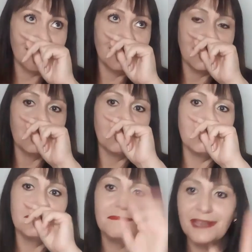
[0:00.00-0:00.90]
are
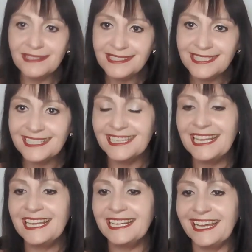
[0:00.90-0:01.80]
master
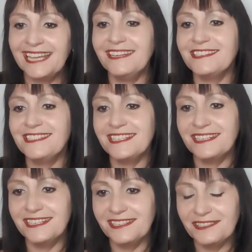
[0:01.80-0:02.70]
chaos
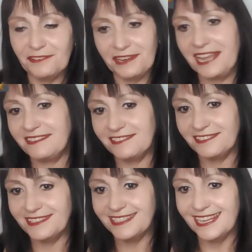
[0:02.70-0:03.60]

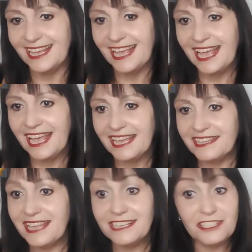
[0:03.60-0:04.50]
creators.
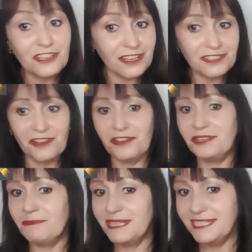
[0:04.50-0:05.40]
They start
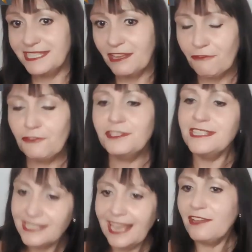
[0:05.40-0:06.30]
arguments for
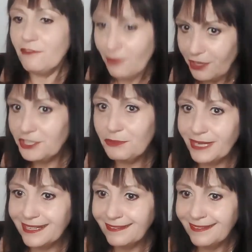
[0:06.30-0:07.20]
the sake of
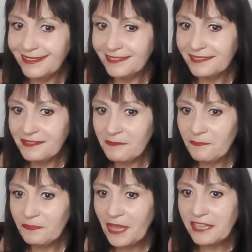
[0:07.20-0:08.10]
arguing.
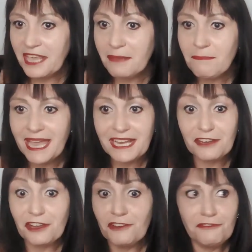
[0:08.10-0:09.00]
They
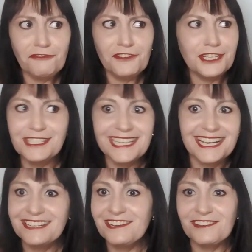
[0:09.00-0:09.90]
make
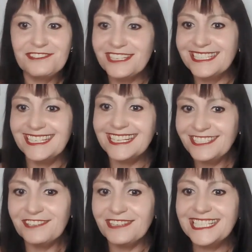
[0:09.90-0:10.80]
confusing and
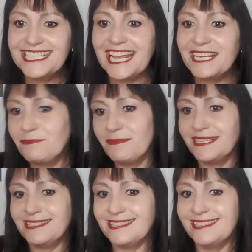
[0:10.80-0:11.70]
contradictory
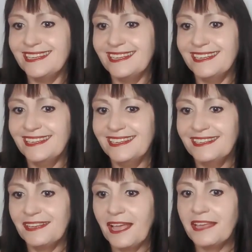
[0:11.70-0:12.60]
statements.
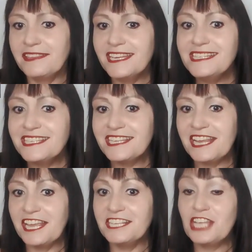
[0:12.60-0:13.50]

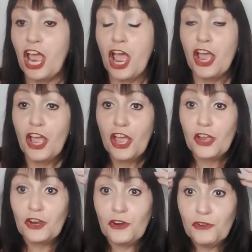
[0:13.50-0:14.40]
This is
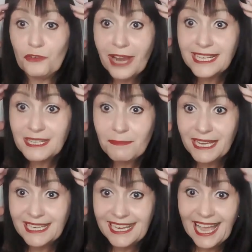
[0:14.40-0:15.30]
crazy
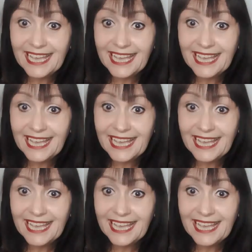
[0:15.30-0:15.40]
making